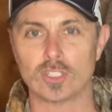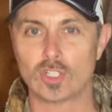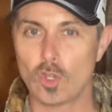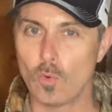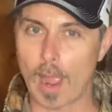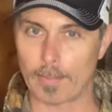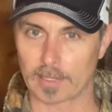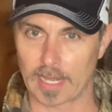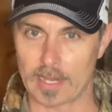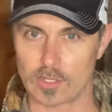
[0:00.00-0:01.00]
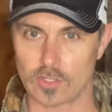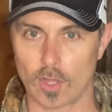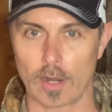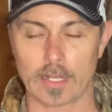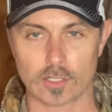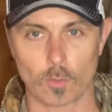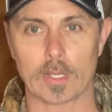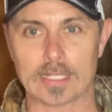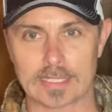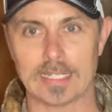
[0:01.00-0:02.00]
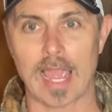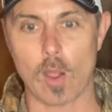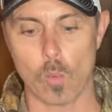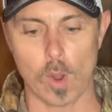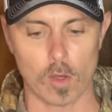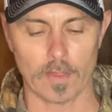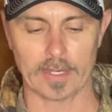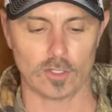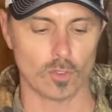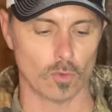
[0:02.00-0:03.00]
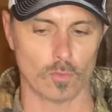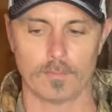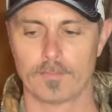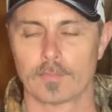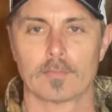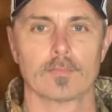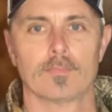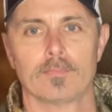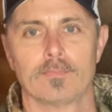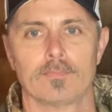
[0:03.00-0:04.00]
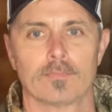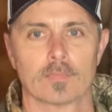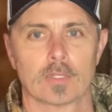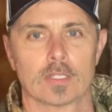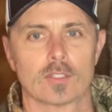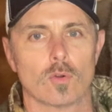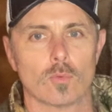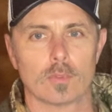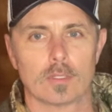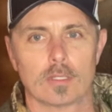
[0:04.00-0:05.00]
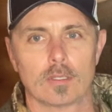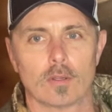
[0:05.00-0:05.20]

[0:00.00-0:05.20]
two applications on it, so we could see how well they do. So, you